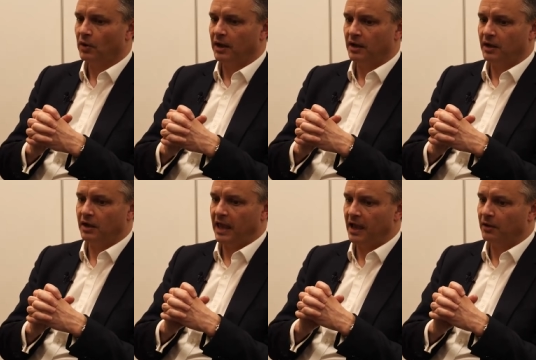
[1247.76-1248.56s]
uh,
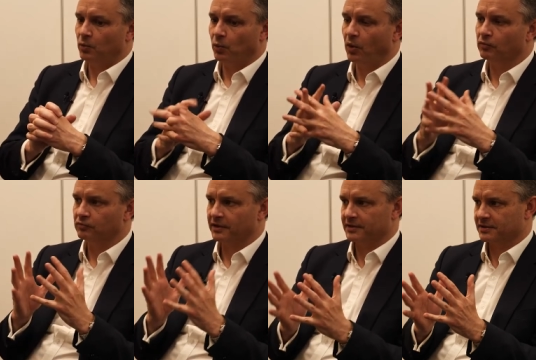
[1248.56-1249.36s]
what
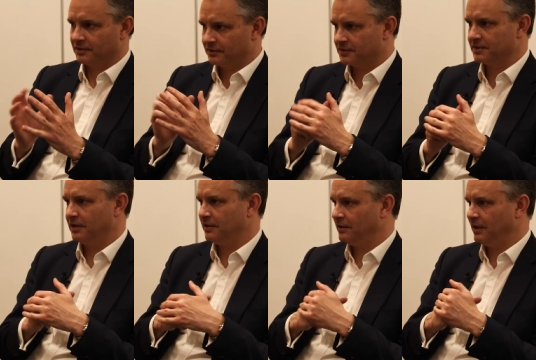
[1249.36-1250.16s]
risk does
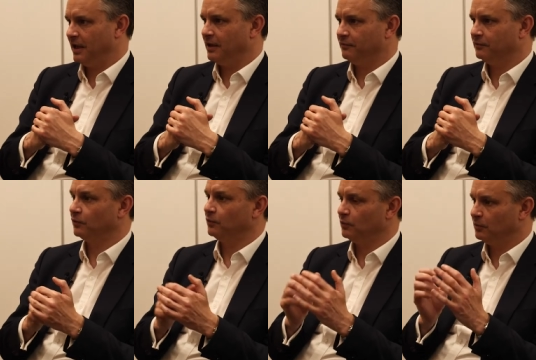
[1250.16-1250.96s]
that then have
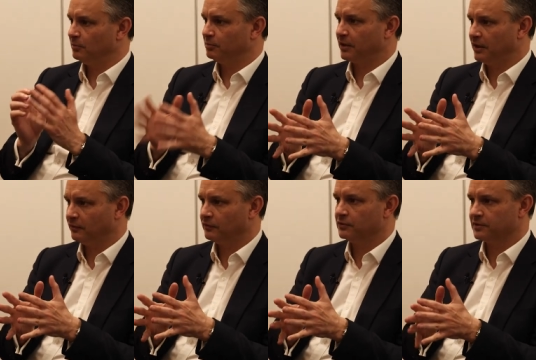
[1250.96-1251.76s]
to
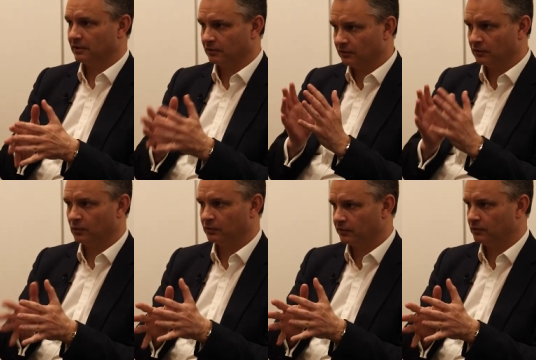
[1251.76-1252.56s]
Brands, New Zealand
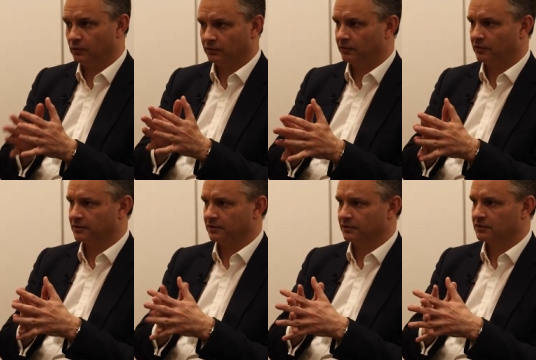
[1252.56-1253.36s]
or to, or to
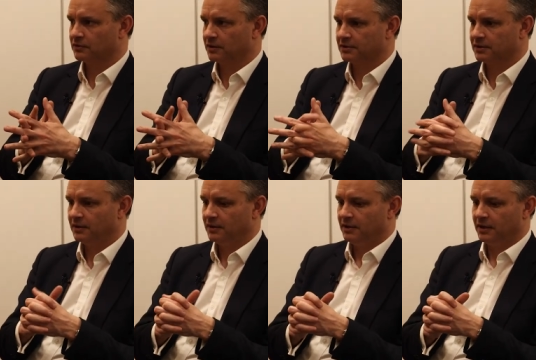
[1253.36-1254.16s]
those industries.
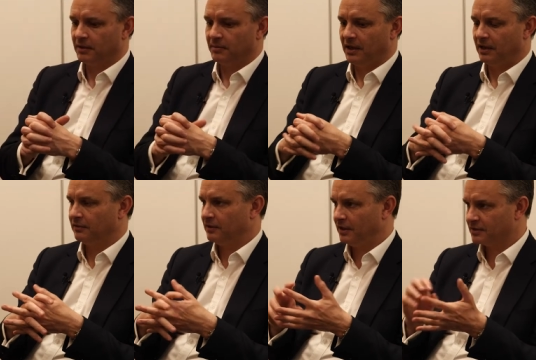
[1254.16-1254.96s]
Um,
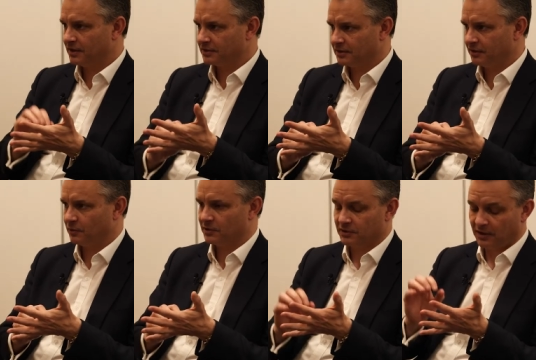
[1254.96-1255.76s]
and, and so that's another
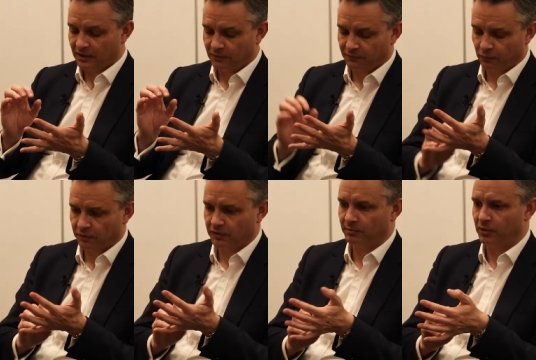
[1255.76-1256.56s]
question. And the
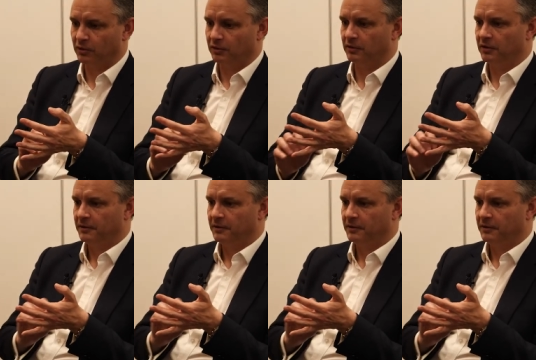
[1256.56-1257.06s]
fourth component